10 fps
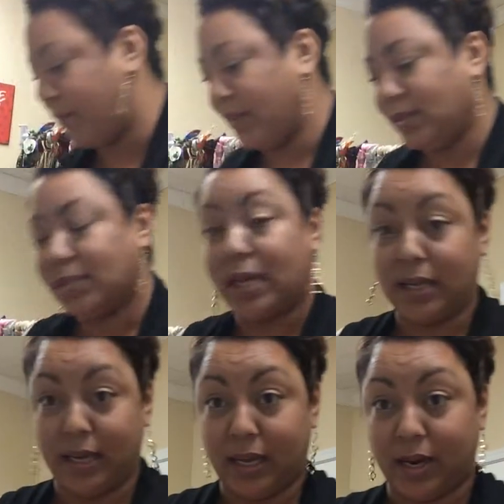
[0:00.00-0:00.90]
this set
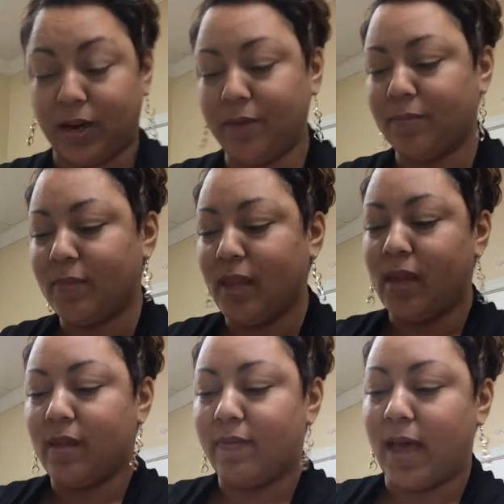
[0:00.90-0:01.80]
here
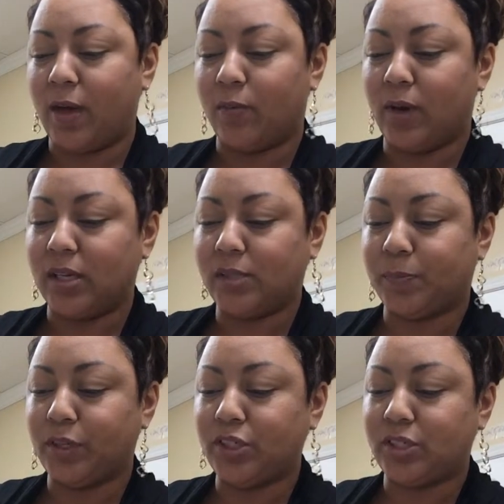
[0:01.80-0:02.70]
that was
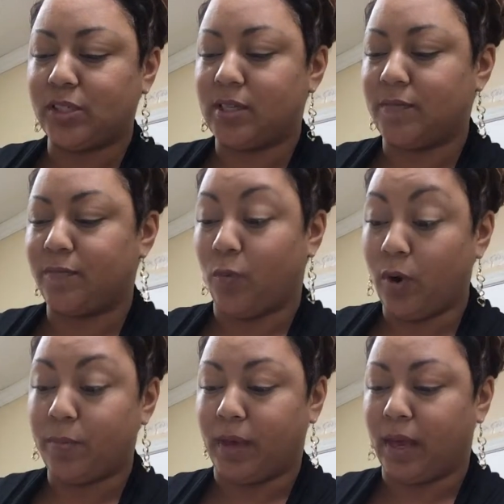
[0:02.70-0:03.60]
purchased
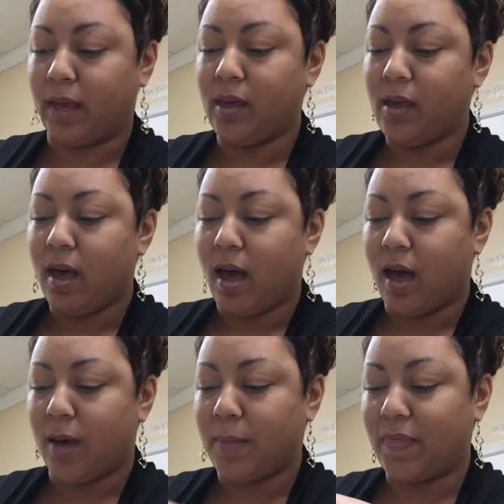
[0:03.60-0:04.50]
for me,
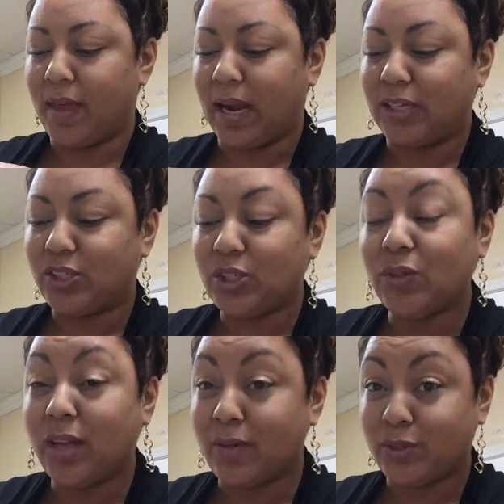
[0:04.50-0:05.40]
and then I
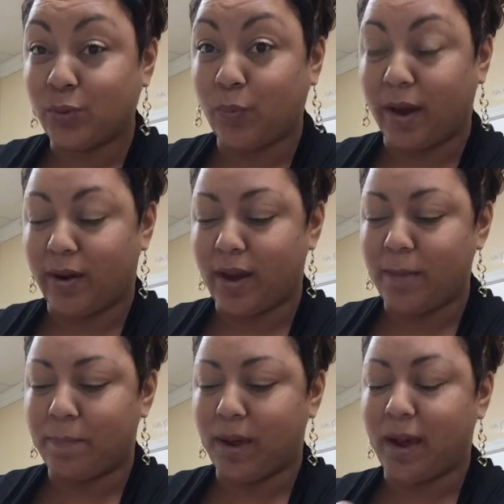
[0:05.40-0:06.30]
do love to wear
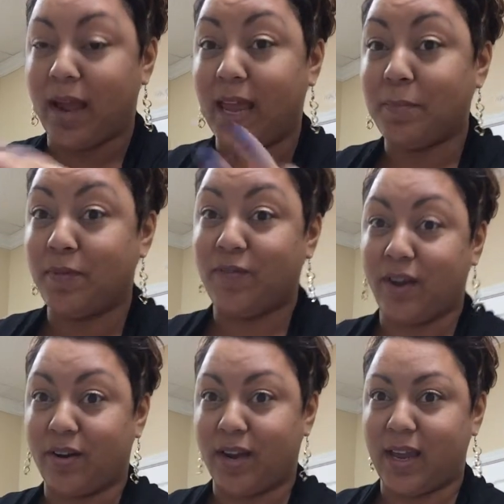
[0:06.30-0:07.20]
it, but I am a
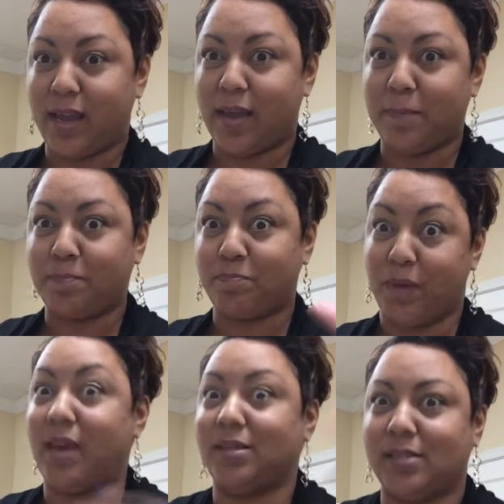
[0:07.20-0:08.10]
very
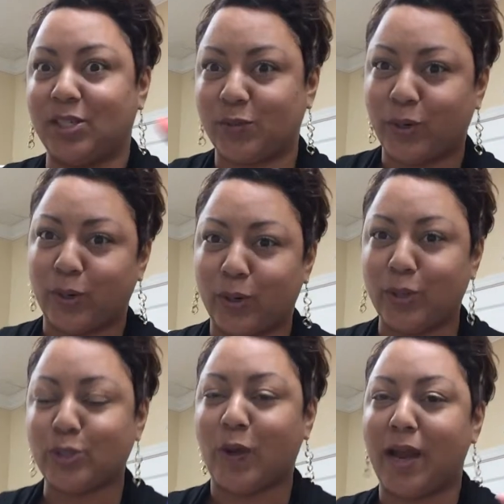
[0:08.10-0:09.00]
big accessory
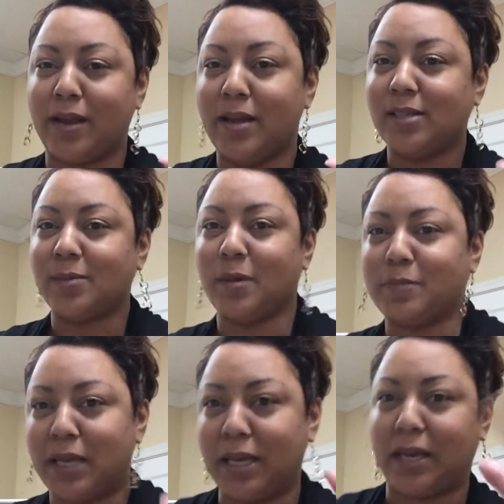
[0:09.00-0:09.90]
girl, so sometimes
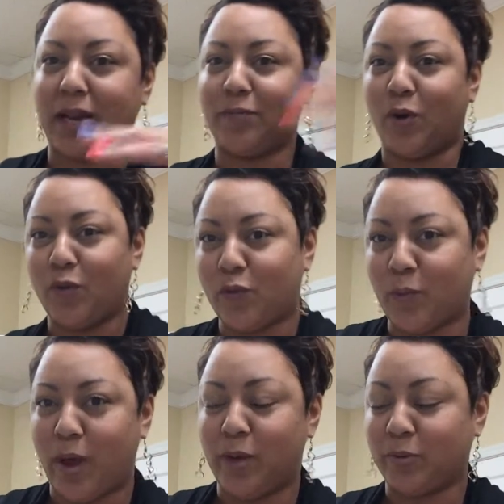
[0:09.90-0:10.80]
I get kind of
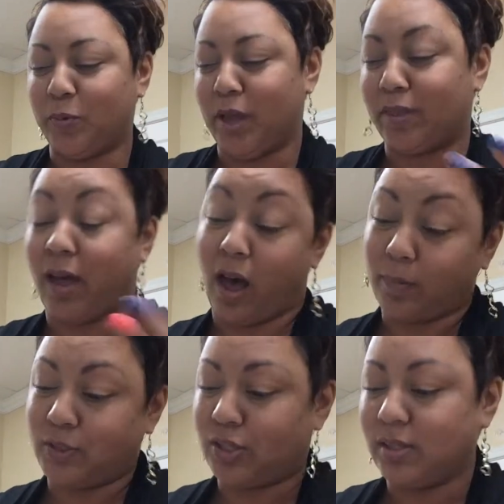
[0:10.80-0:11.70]
overwhelmed with
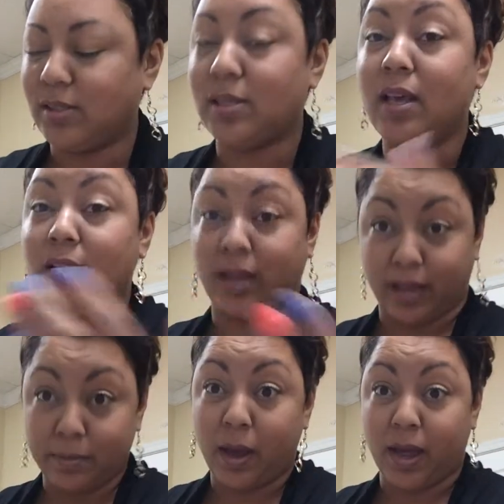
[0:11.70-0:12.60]
options, like
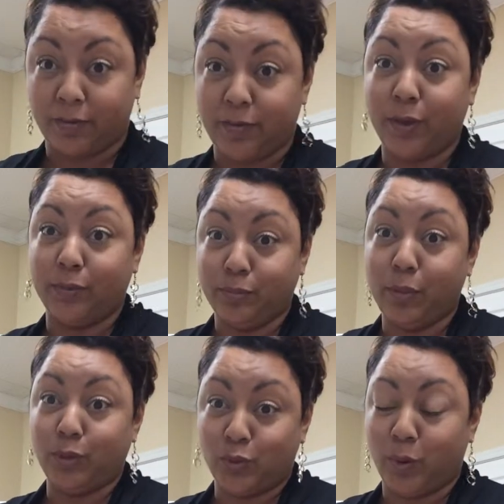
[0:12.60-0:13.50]
I feel
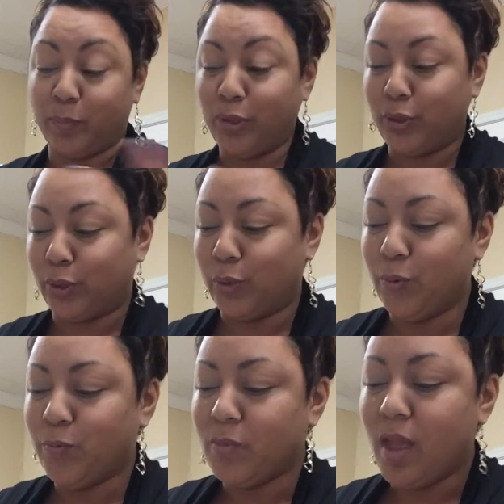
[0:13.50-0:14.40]
most women
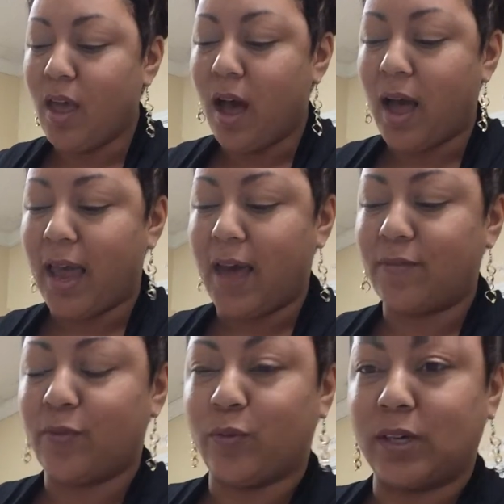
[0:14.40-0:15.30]
do. I
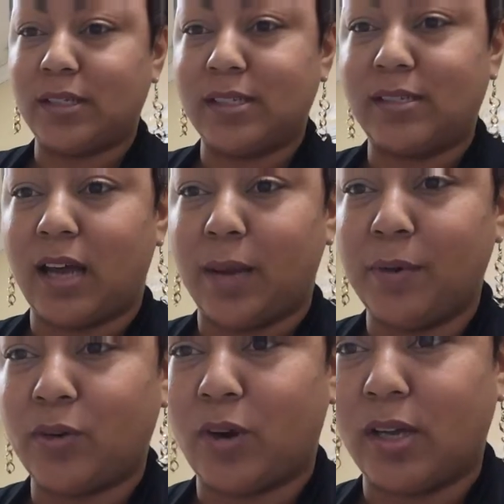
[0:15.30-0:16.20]
have, of course, this
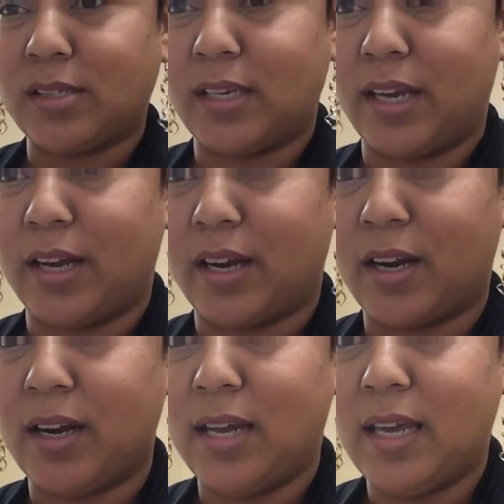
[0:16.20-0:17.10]
diamond cross
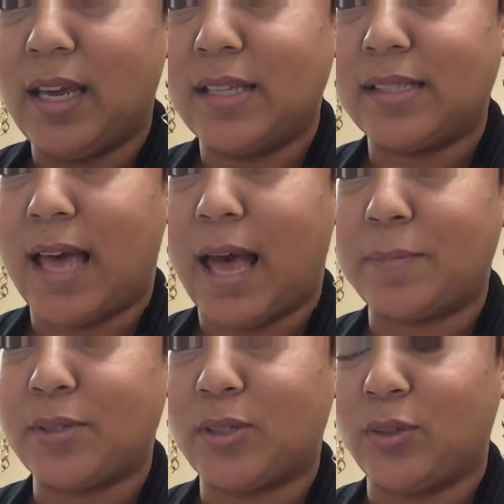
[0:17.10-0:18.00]
here. It's
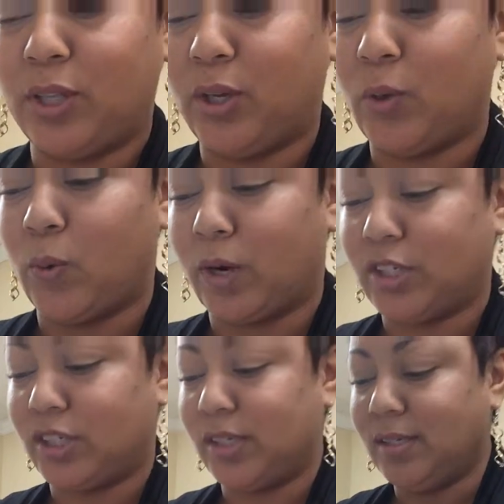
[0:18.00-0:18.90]
absolutely
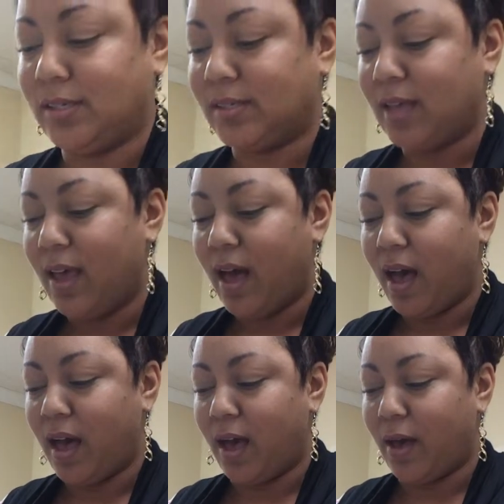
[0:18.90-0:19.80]
gorgeous.
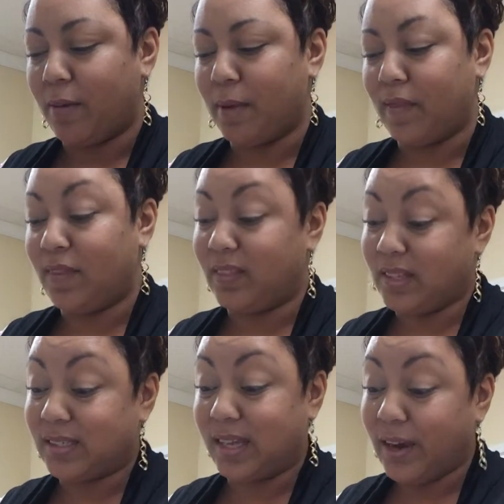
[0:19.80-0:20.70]
And then
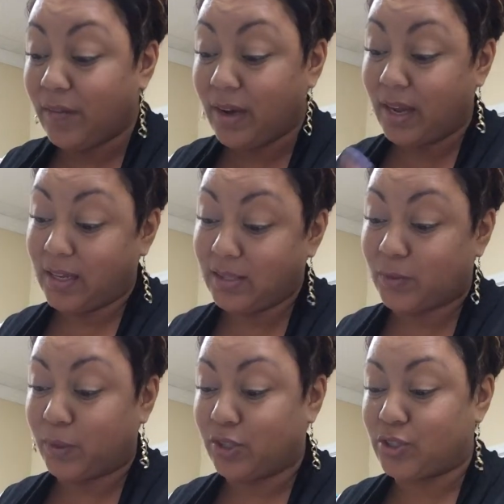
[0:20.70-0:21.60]
these
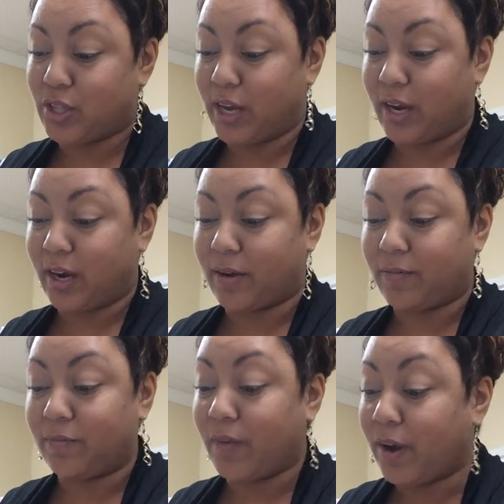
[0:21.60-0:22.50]
earrings, which they're
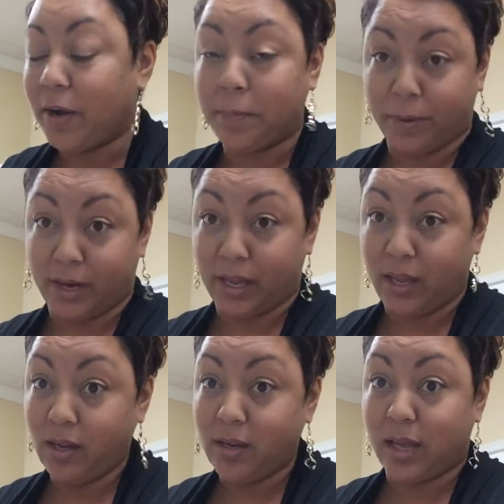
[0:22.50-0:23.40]
very
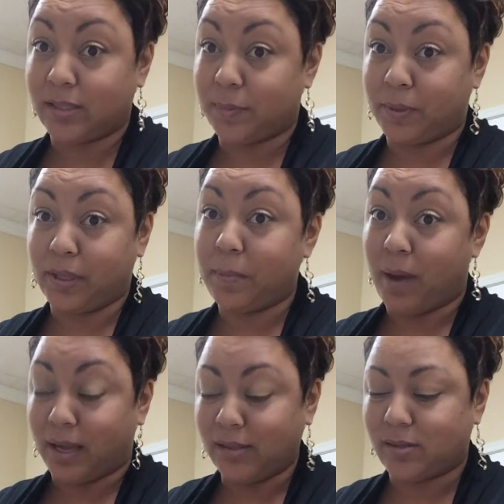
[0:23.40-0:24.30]
pretty, not typically
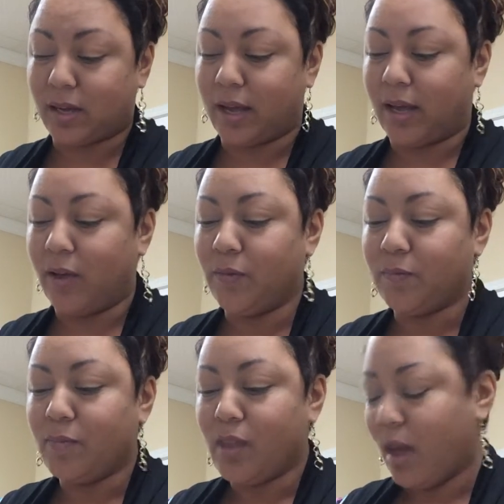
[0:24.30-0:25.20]
my style.
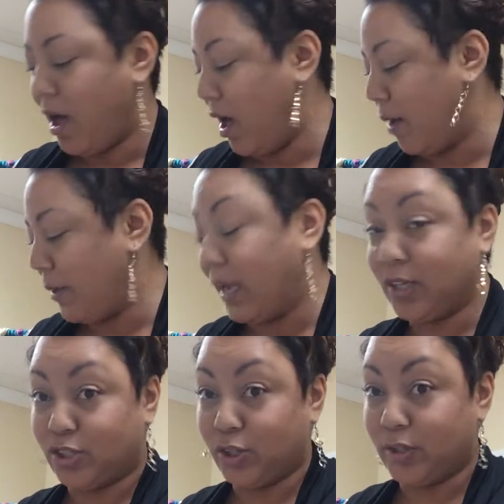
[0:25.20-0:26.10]
And I
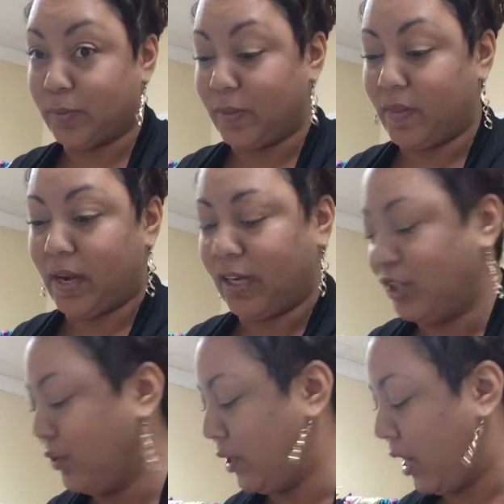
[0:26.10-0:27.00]
can show you something that I
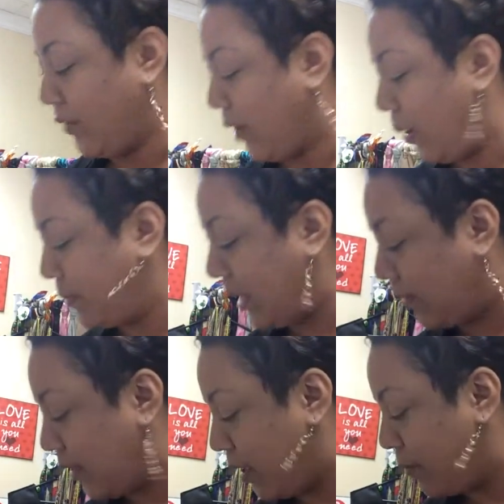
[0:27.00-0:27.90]
do to kind of
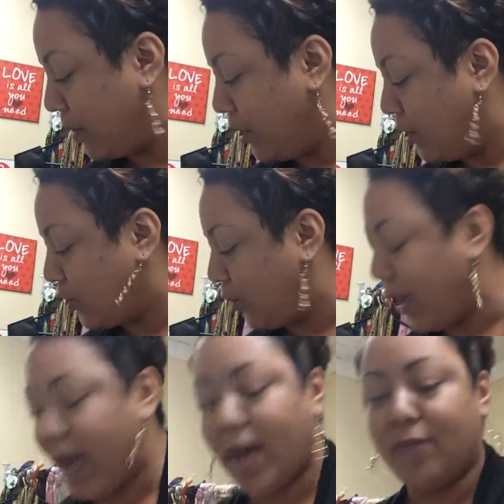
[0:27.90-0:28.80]
update them. So you
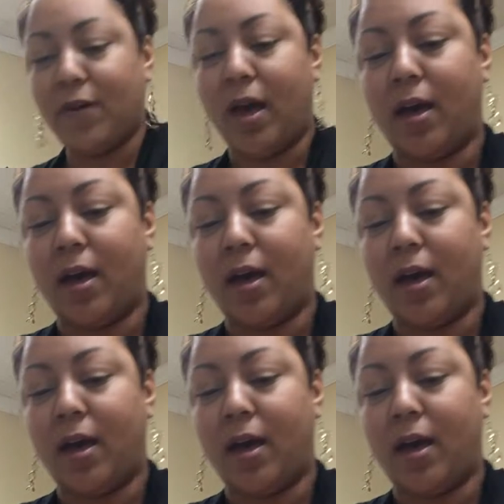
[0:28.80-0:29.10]
have,